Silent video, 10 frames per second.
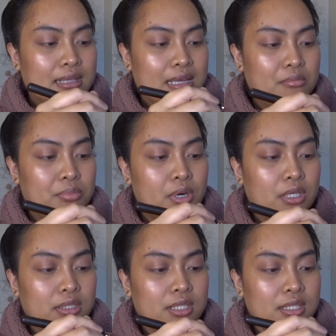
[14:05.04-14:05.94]
that
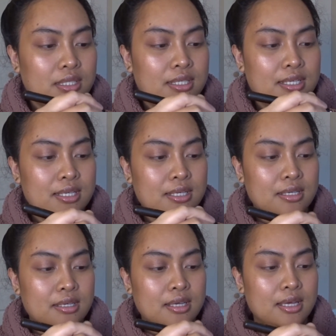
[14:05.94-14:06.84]
product
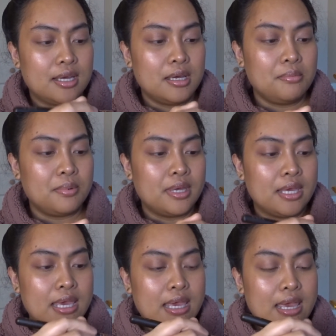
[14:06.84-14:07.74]
up.
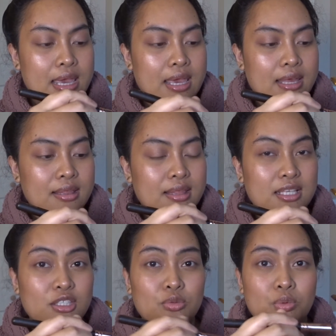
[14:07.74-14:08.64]
And
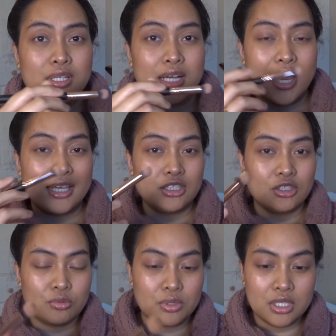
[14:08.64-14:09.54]
this one, I
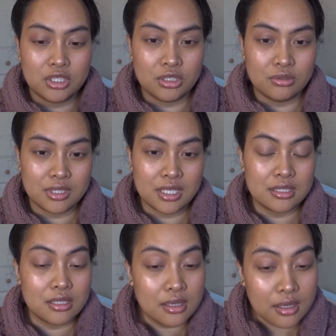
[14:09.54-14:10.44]
just want to use
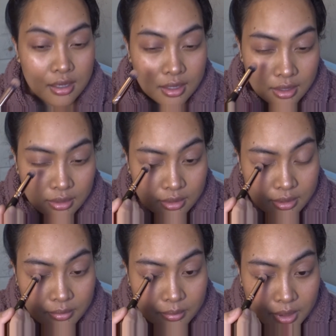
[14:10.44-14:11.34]
it
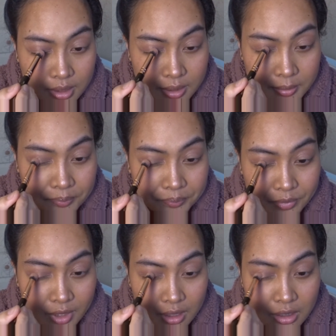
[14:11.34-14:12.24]

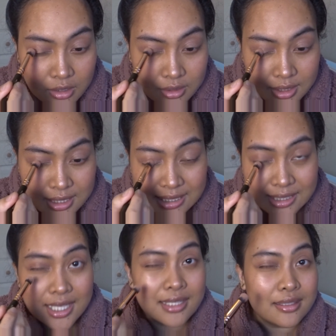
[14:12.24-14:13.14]
on the
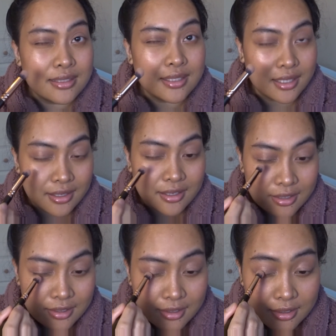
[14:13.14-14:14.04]
center
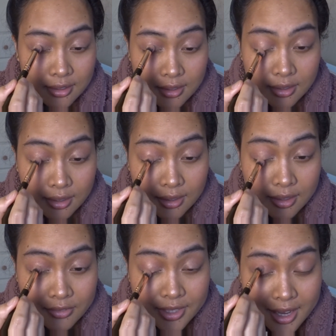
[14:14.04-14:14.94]

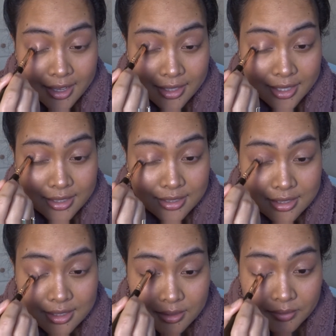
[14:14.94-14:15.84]
of the
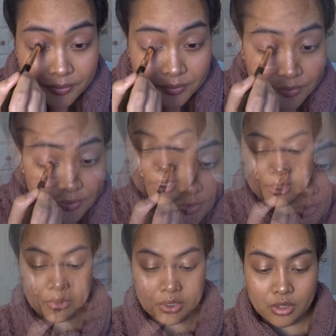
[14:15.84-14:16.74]
eyelids. I think I
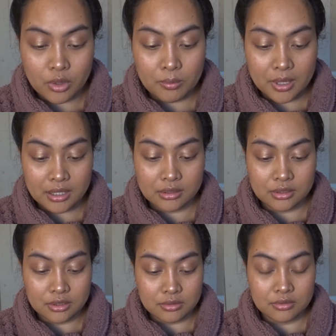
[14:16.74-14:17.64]
want to go back
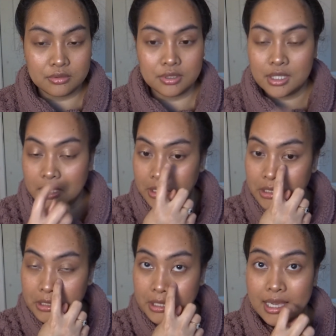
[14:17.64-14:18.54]
to the
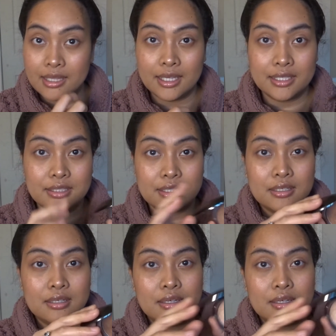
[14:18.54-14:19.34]
other highlighter,